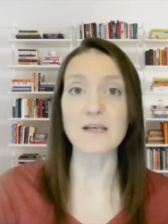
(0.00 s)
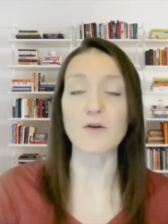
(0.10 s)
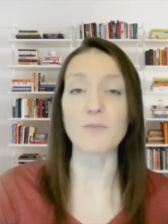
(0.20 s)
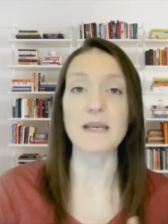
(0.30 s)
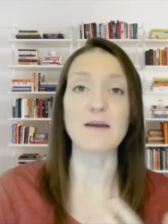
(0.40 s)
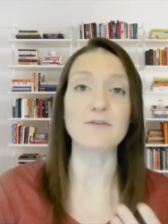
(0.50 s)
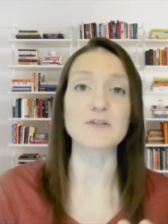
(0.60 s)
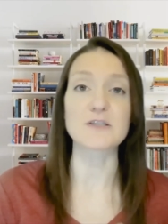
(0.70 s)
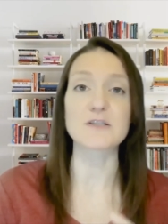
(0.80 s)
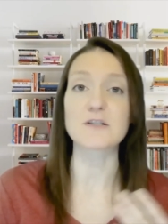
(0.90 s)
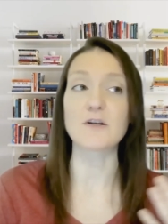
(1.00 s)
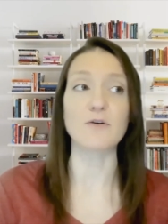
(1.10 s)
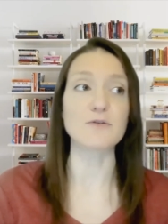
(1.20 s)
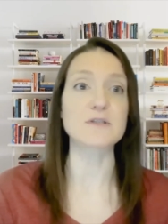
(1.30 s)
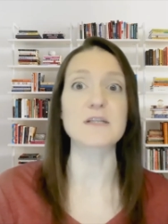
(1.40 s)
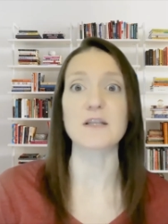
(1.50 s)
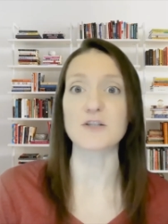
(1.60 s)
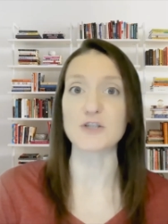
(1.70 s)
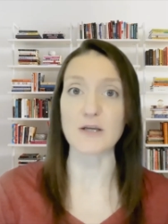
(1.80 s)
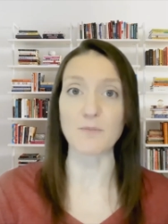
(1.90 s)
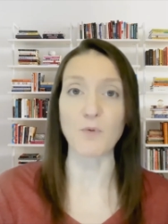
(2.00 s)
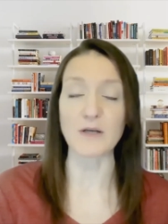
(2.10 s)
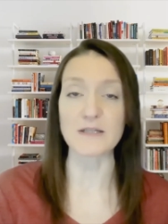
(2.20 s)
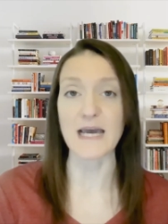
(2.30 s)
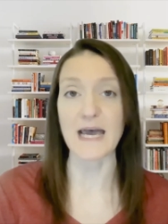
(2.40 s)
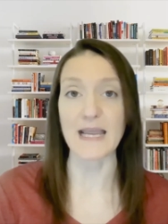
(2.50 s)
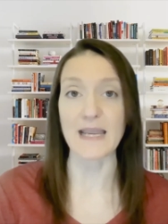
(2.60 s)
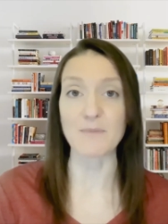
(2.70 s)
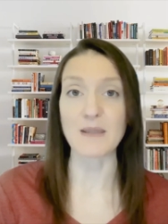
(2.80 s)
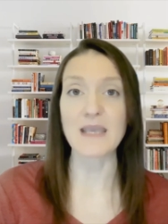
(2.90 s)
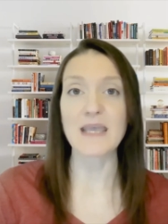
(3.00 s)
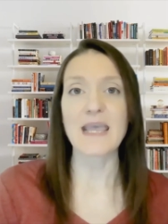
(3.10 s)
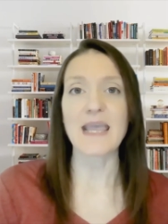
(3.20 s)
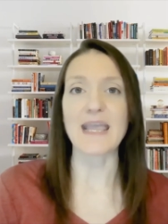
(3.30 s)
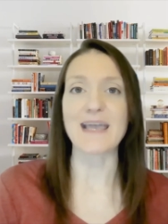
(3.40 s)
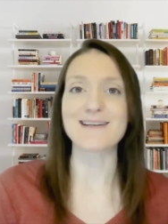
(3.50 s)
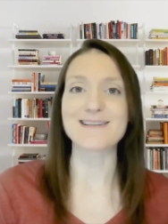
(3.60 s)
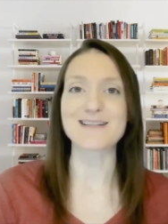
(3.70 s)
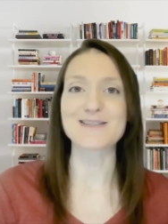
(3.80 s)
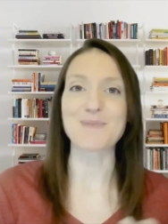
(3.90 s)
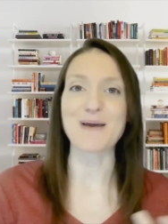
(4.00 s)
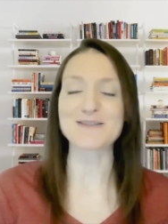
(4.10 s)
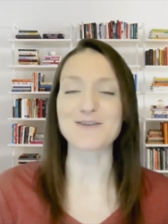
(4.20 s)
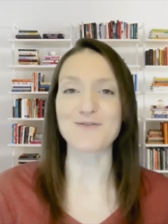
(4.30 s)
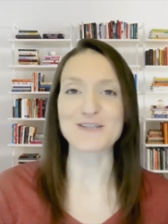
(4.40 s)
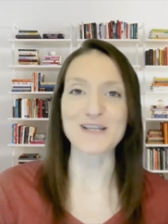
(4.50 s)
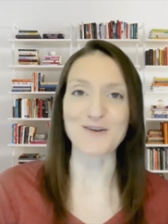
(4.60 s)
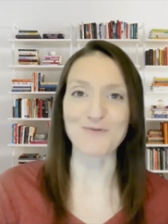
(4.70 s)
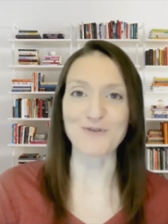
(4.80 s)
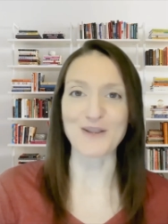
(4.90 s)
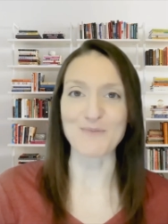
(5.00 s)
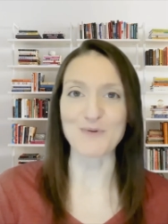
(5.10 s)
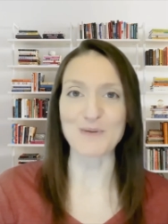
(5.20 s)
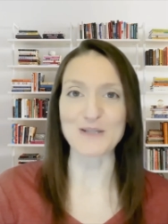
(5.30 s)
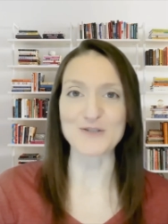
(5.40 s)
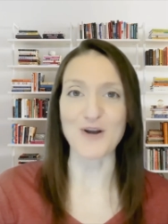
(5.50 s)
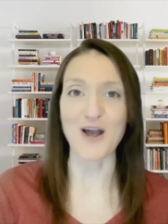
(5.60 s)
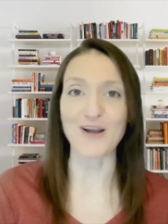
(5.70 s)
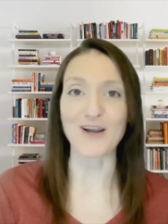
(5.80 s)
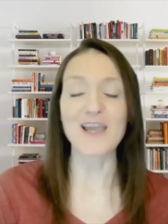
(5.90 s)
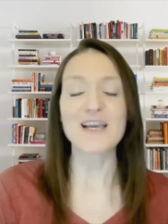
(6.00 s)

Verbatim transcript: Nobody ever just goes to the gym one time and expects all of a sudden for them to be strong.